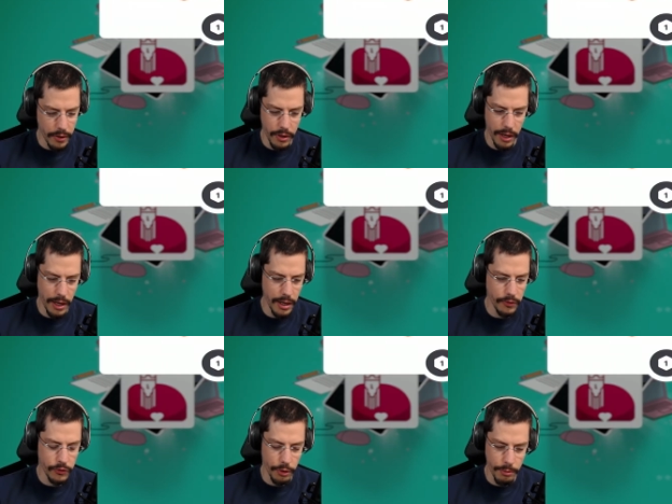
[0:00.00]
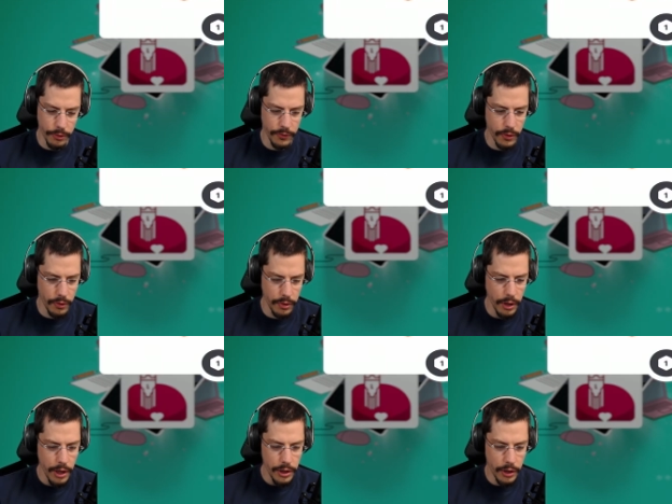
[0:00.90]
Okay. Story mode is cool.
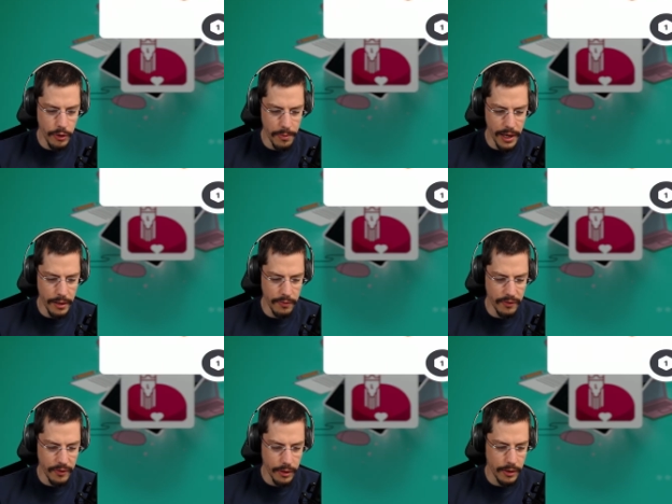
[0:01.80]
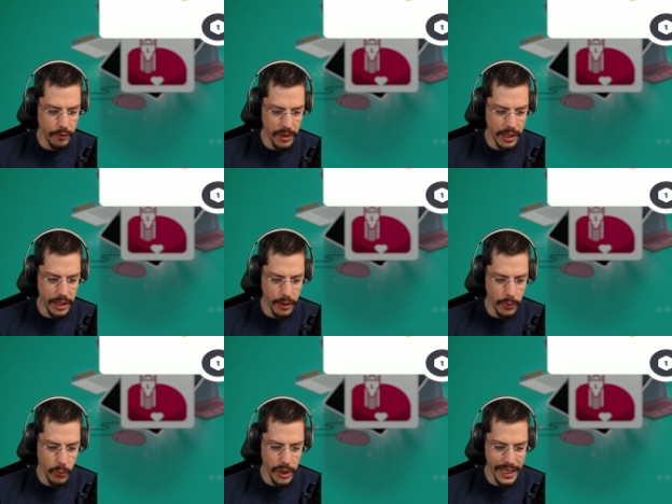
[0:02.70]
Your current player level is this bit here.
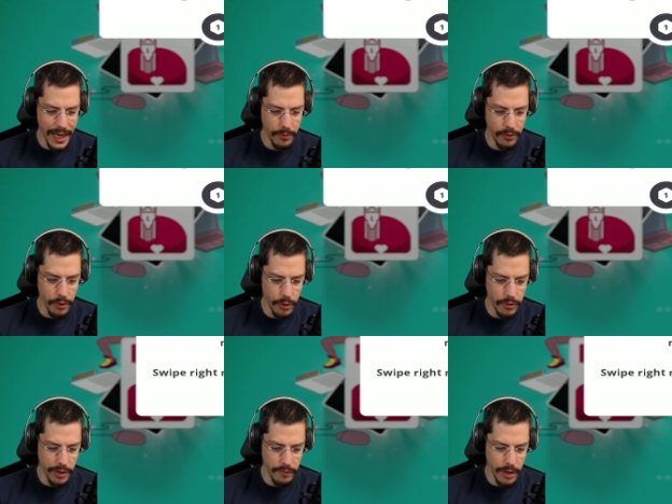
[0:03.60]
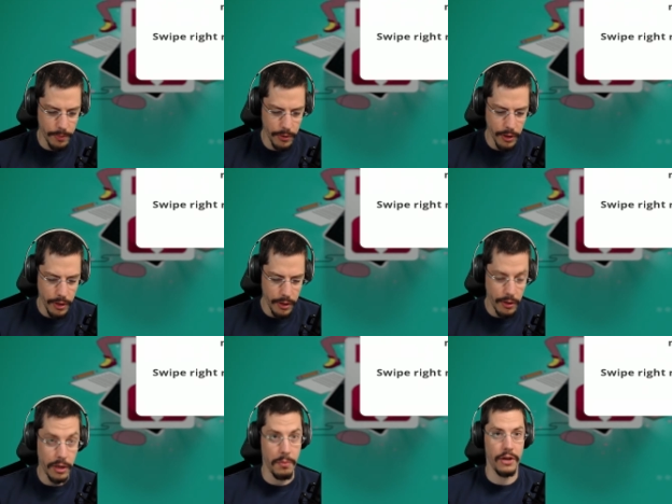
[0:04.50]
Win games and earn to level up.
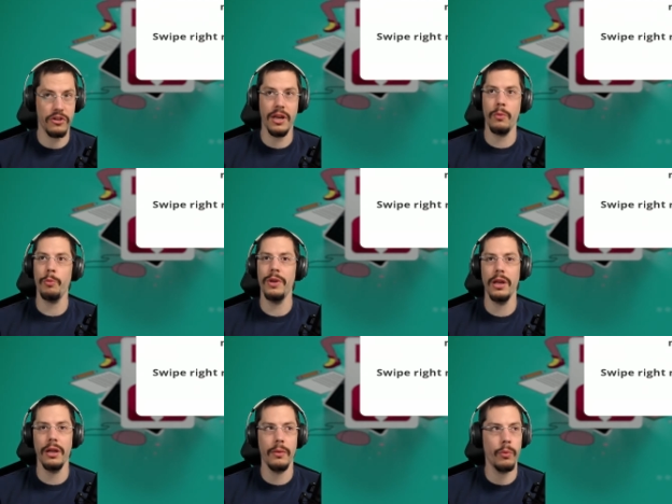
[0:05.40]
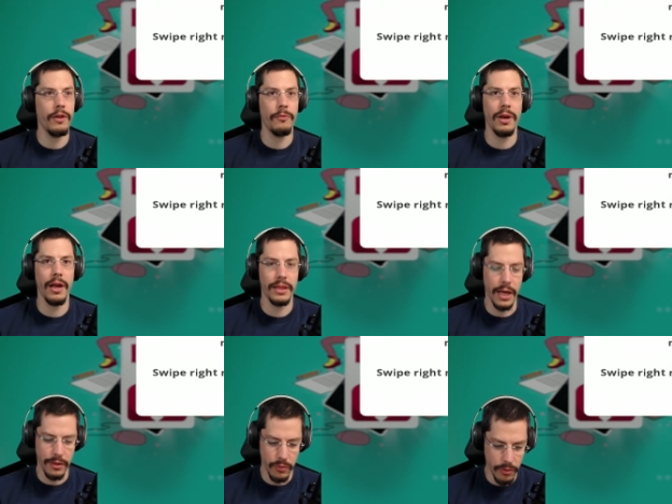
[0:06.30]
Imagine that would have been like
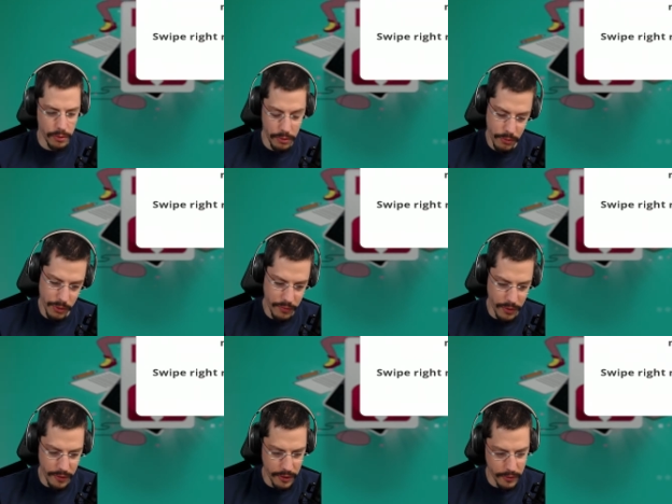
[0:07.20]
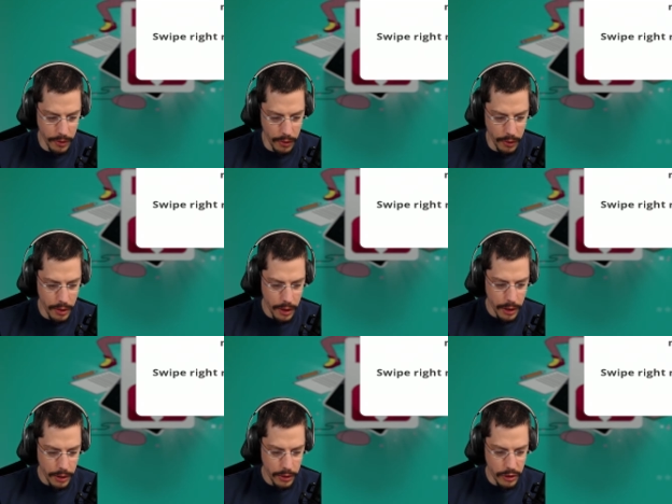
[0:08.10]
that 25 years ago.
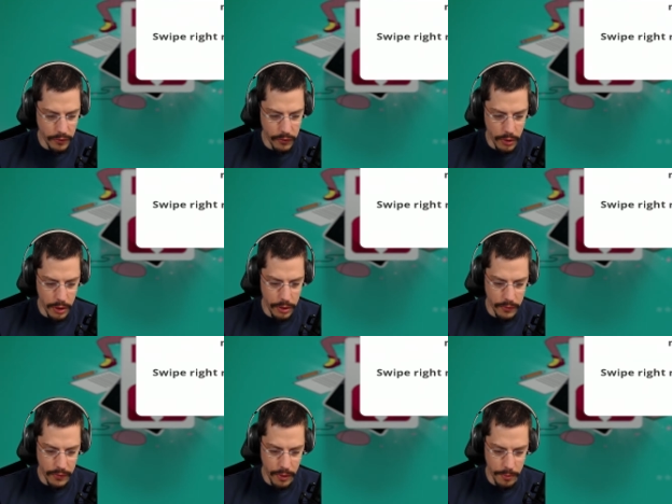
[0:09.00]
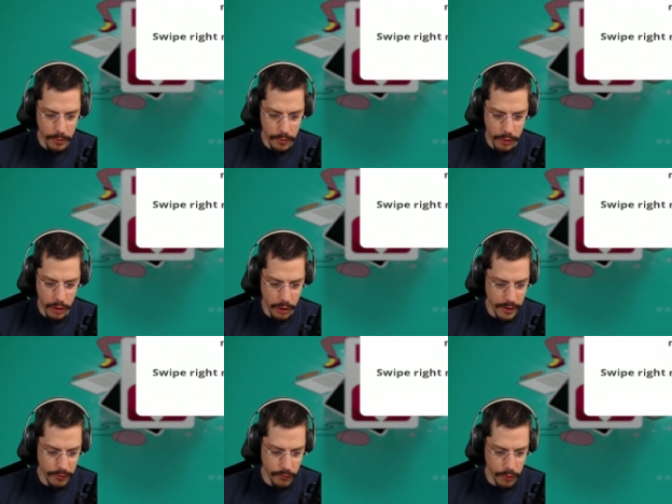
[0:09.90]
You just earn some
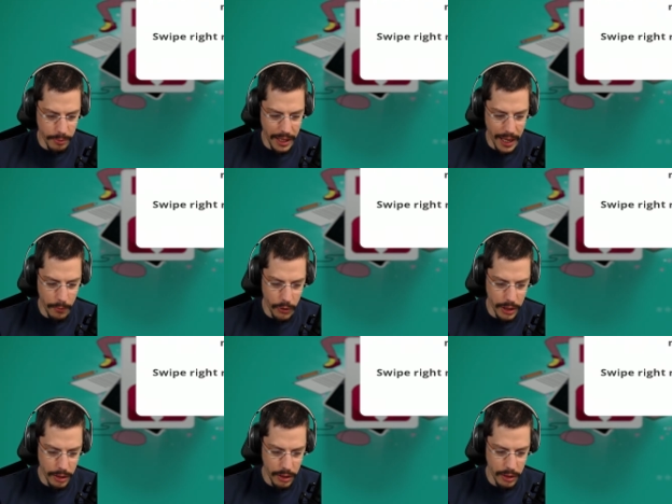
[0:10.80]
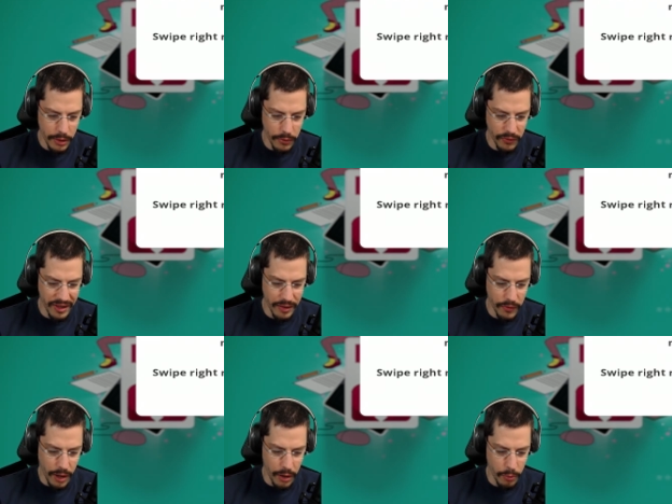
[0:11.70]
coins from game win. Use these
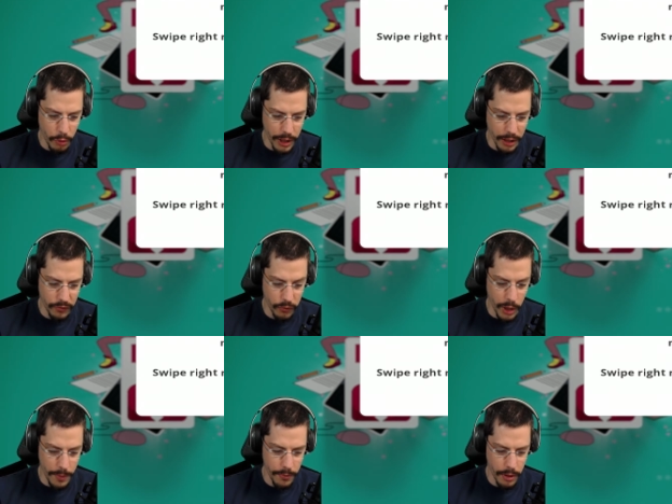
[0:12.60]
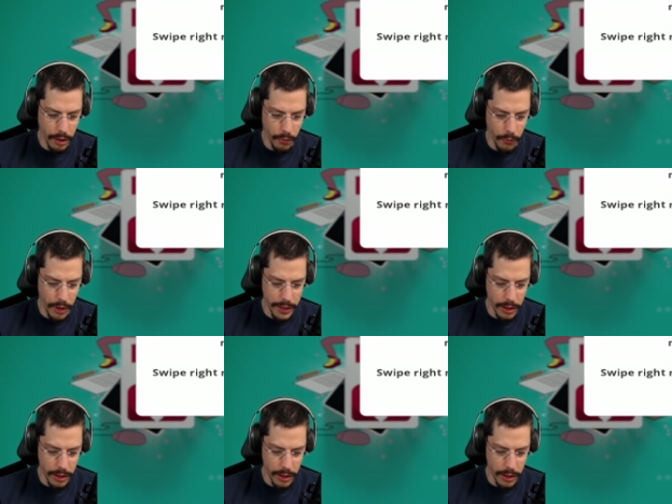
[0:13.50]
to unlock more decks. Swipe right